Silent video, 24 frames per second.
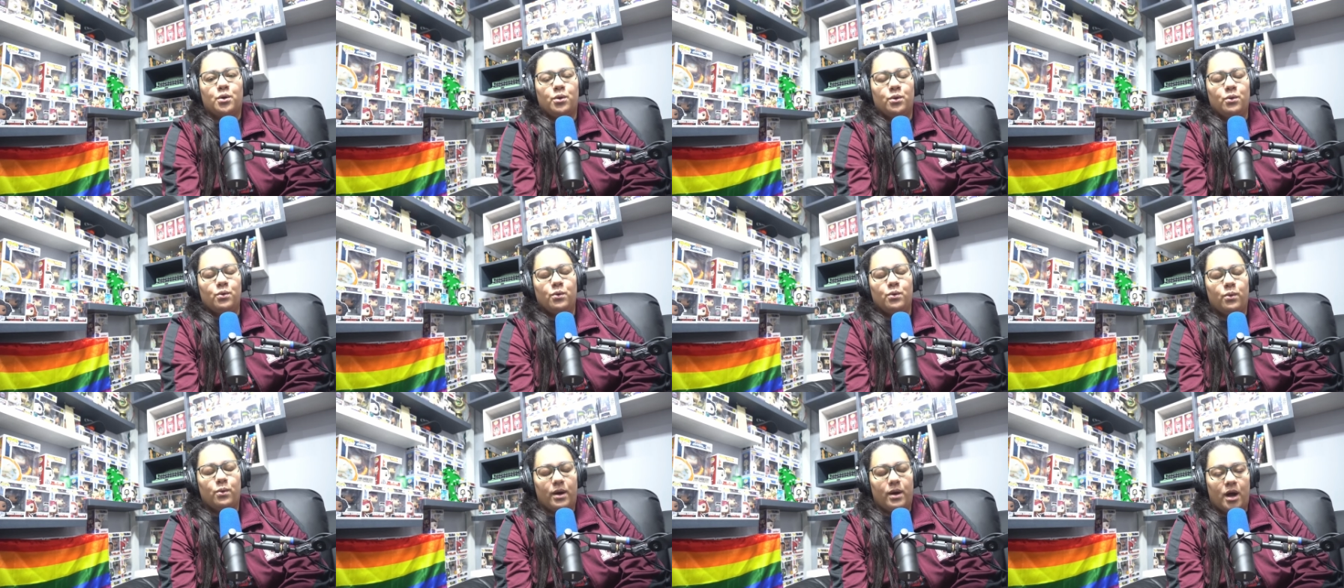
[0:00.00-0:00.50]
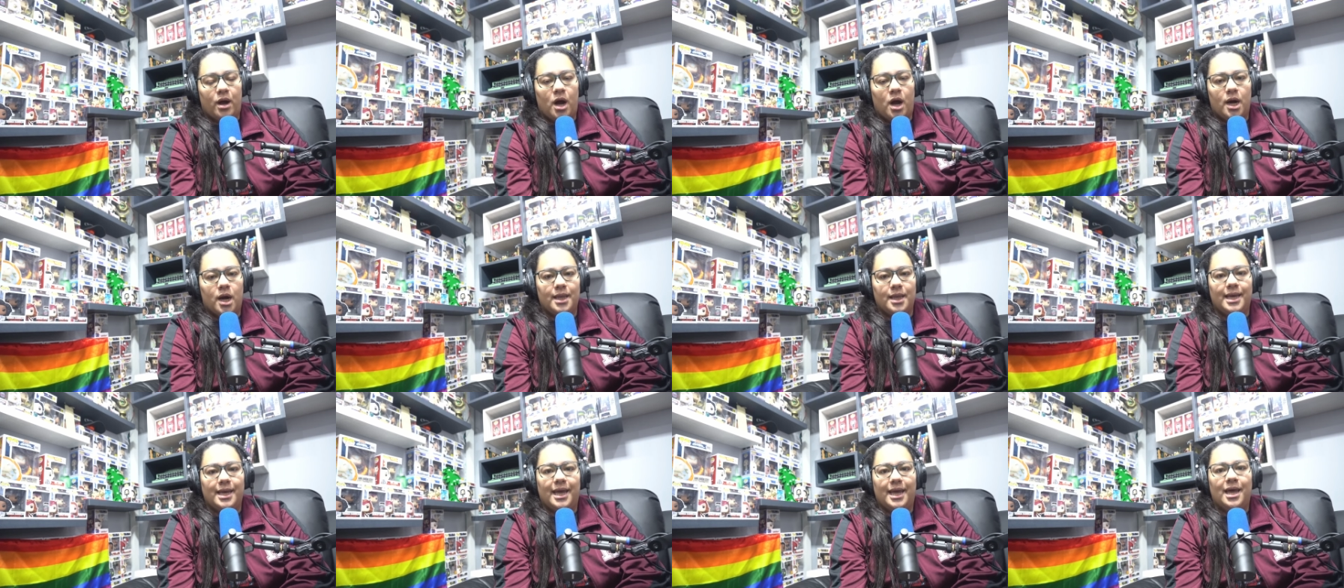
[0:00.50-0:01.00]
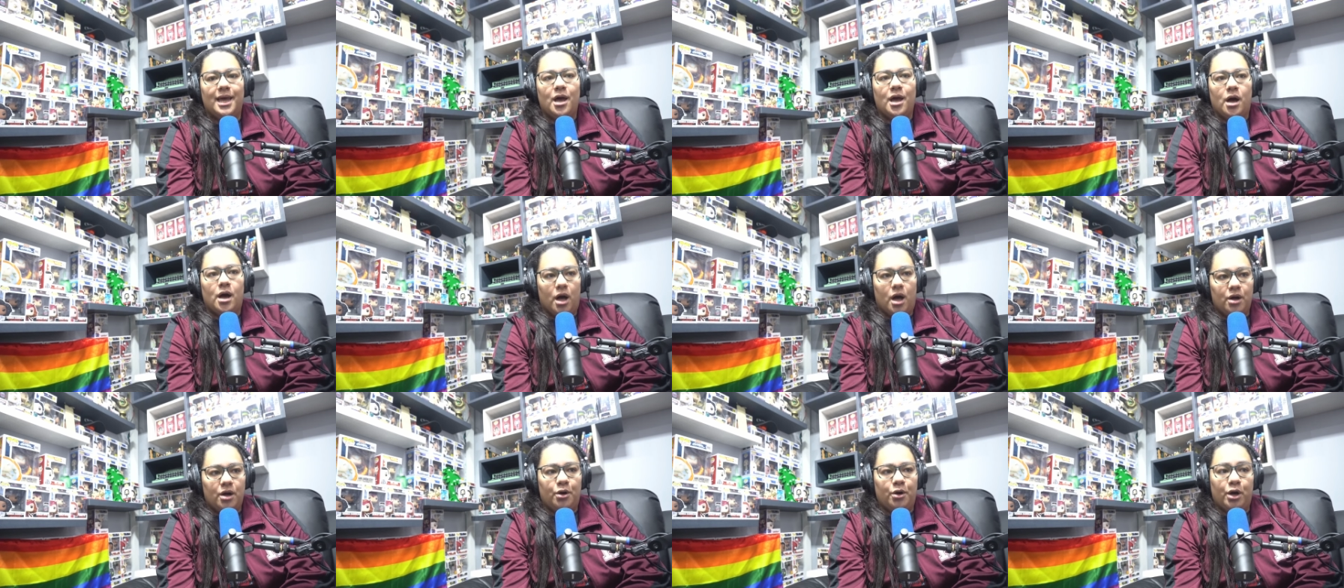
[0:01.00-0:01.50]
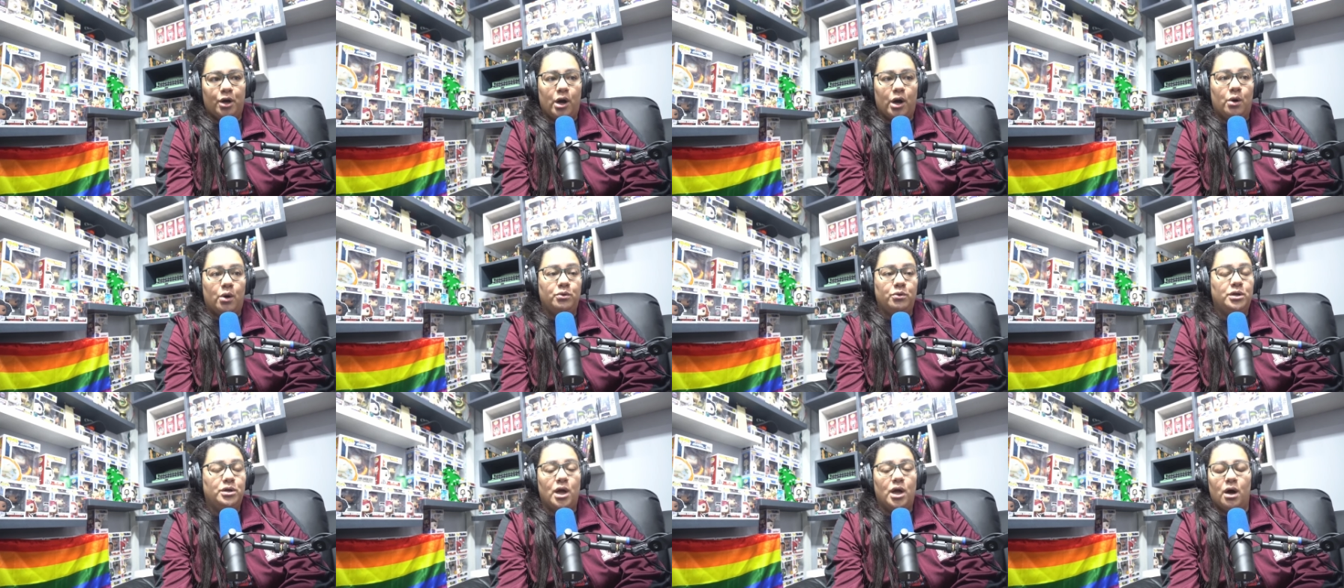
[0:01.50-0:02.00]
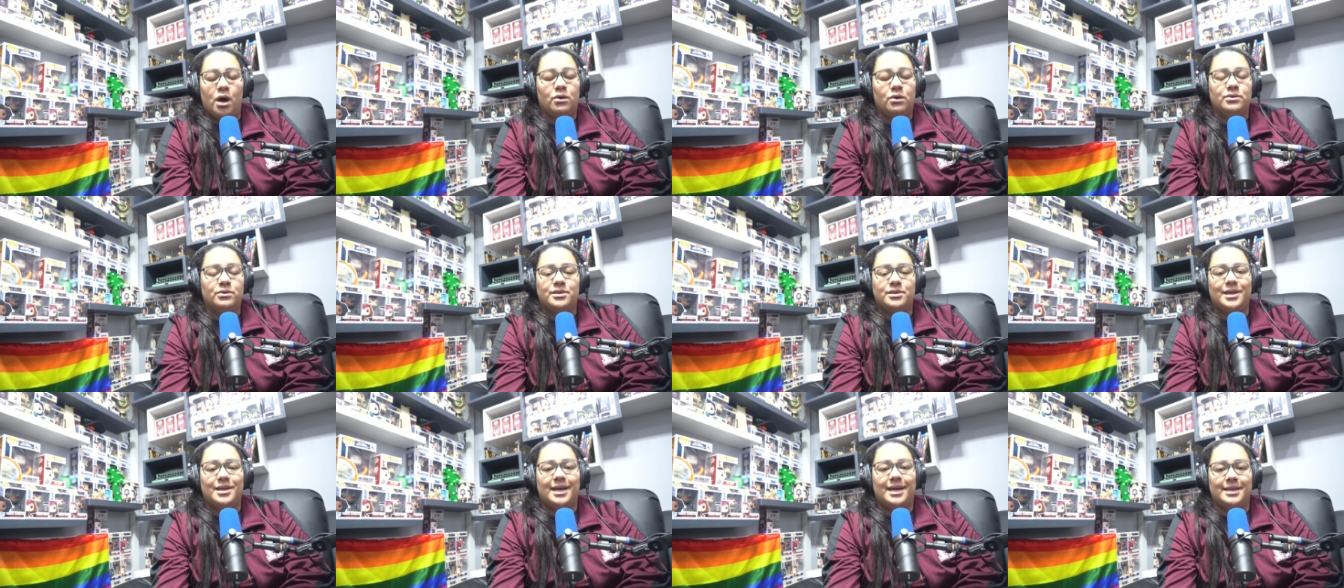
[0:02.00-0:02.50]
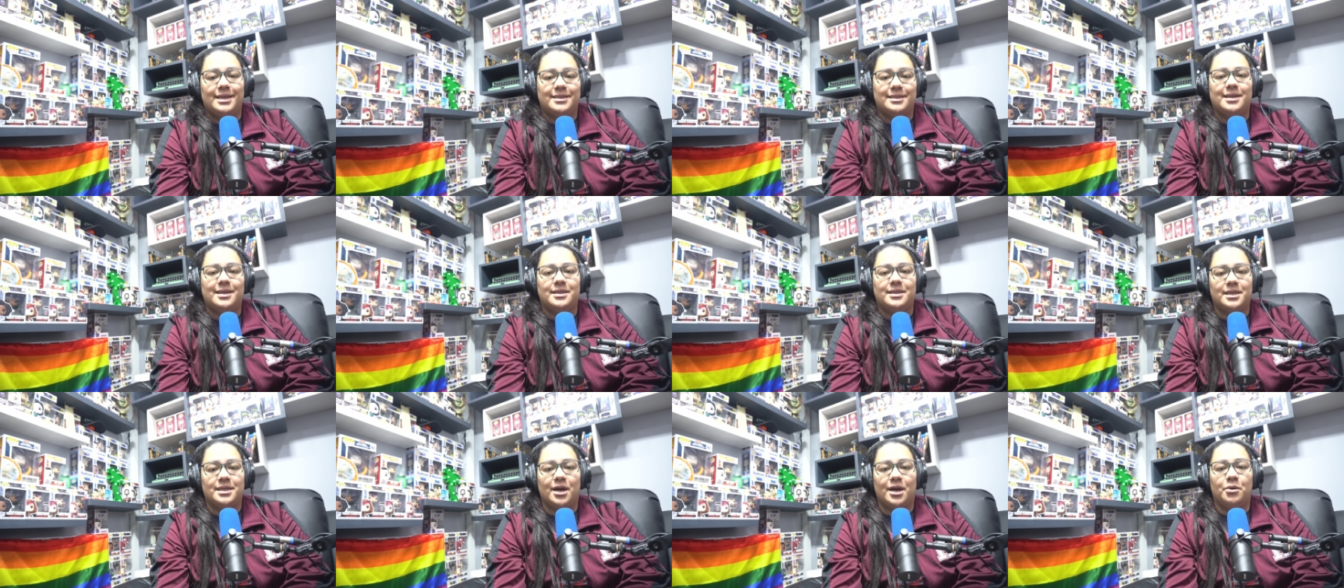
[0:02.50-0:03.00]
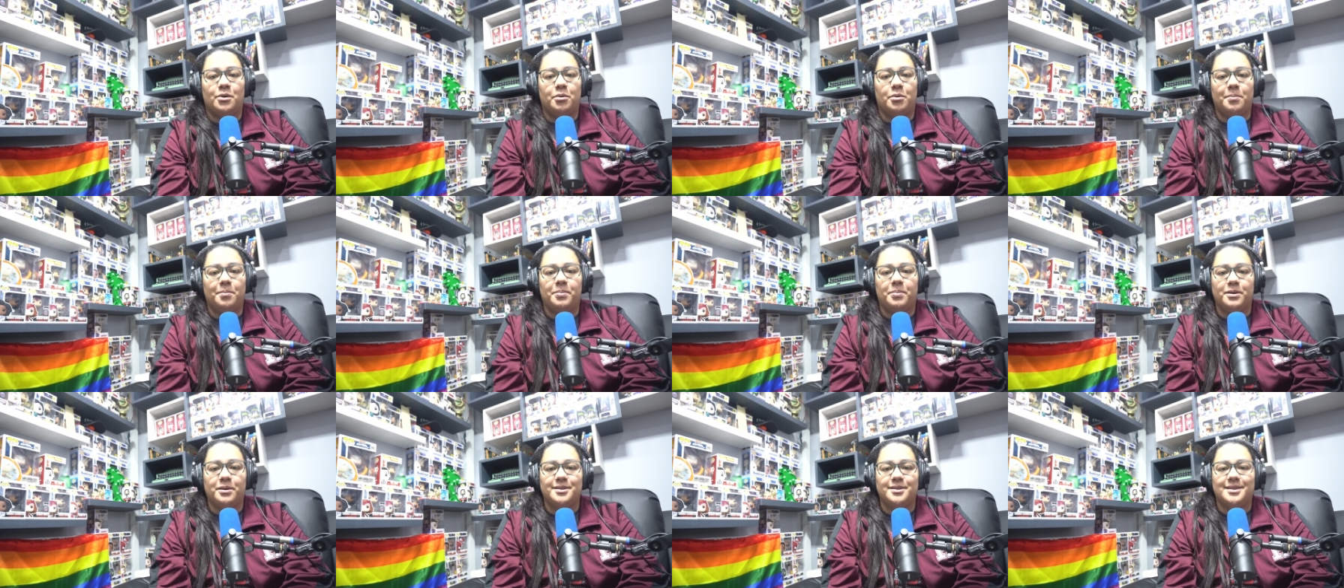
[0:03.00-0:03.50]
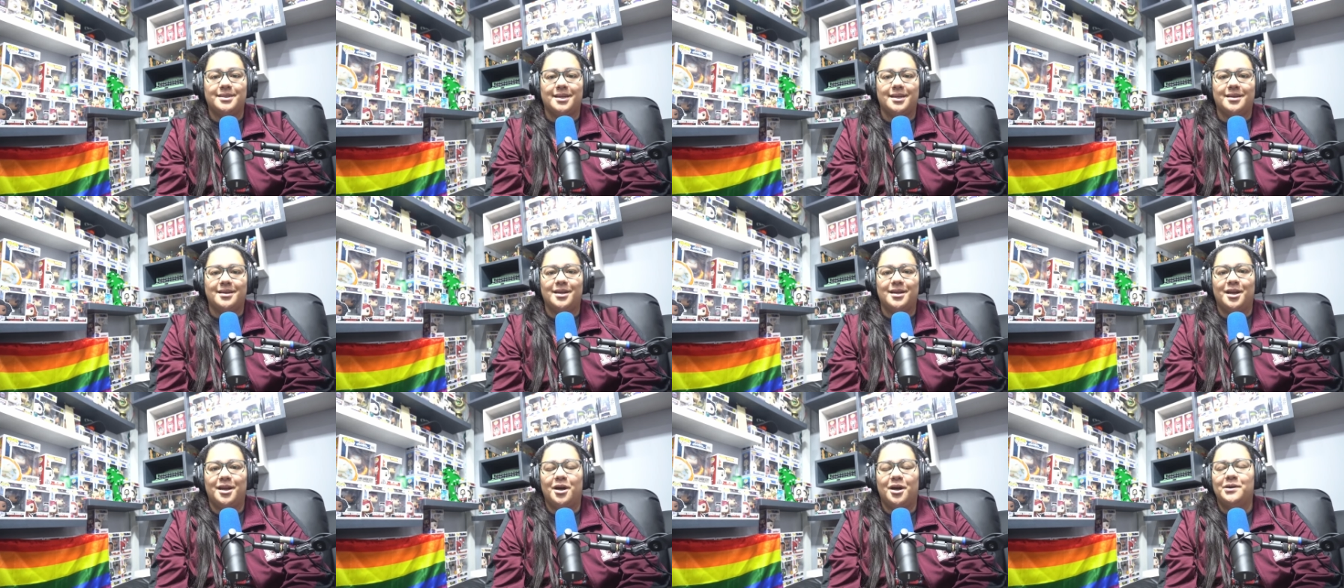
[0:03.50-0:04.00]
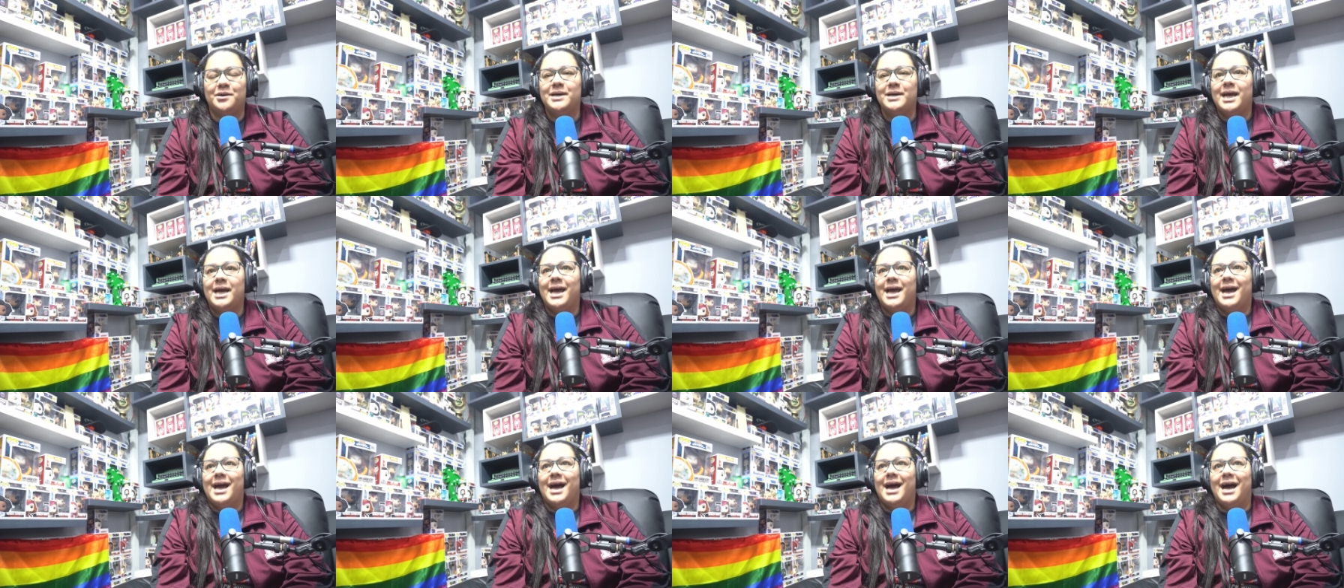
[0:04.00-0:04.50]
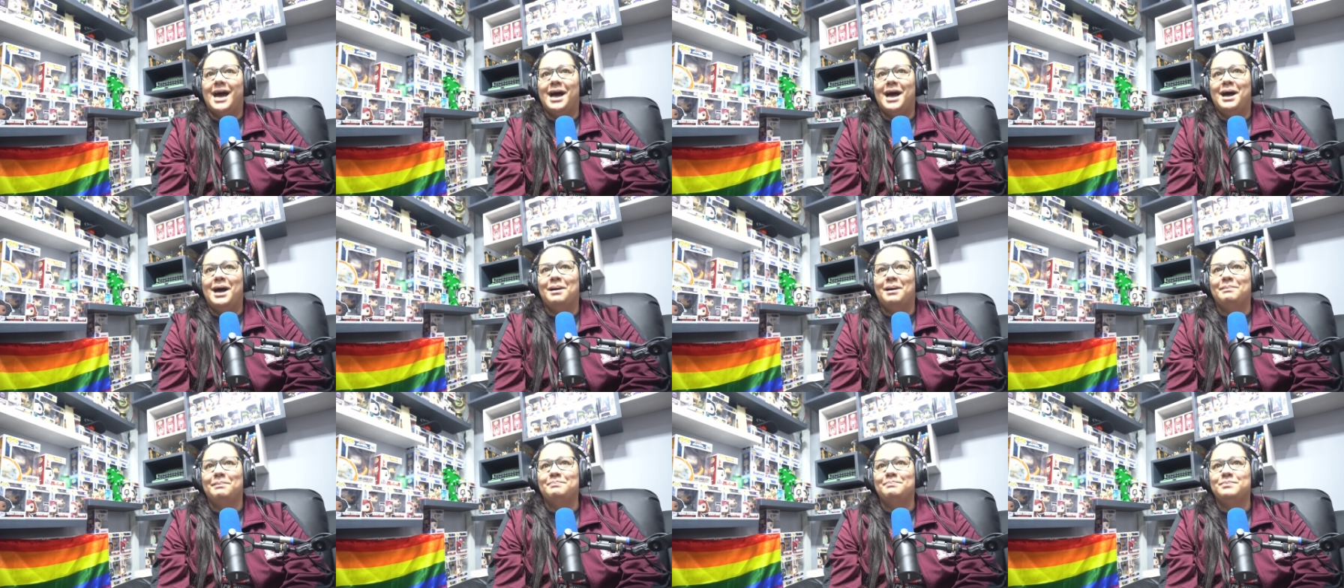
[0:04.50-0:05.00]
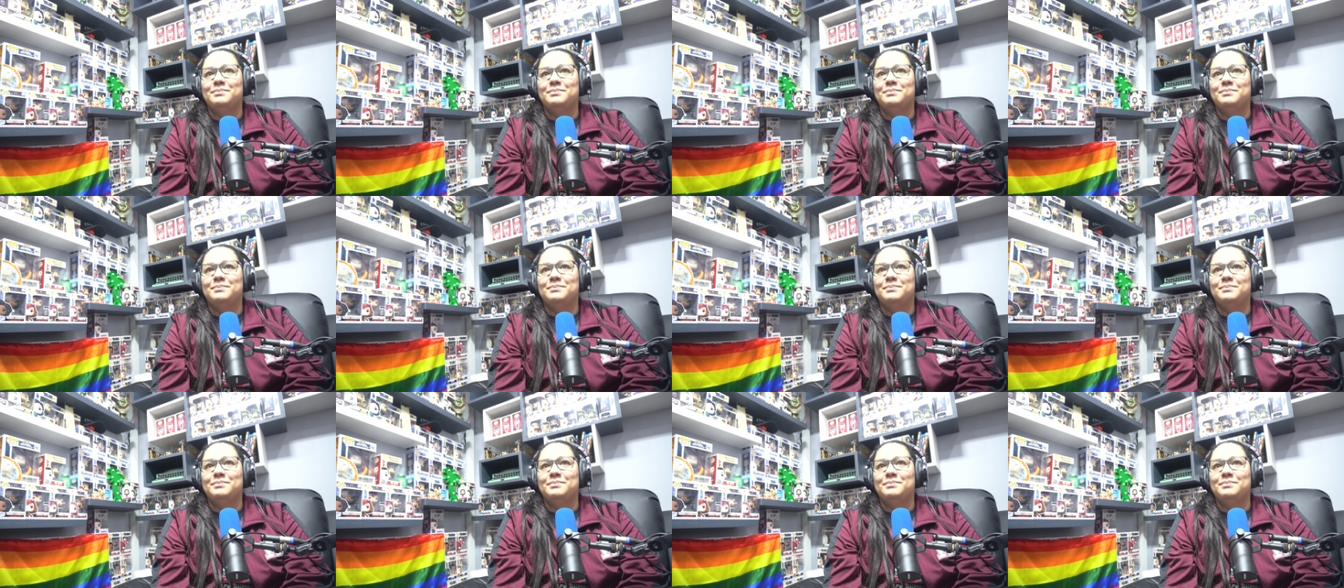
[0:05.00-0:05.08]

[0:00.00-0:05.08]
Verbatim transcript: who Harley on her own knows is a terrible person. You know, um,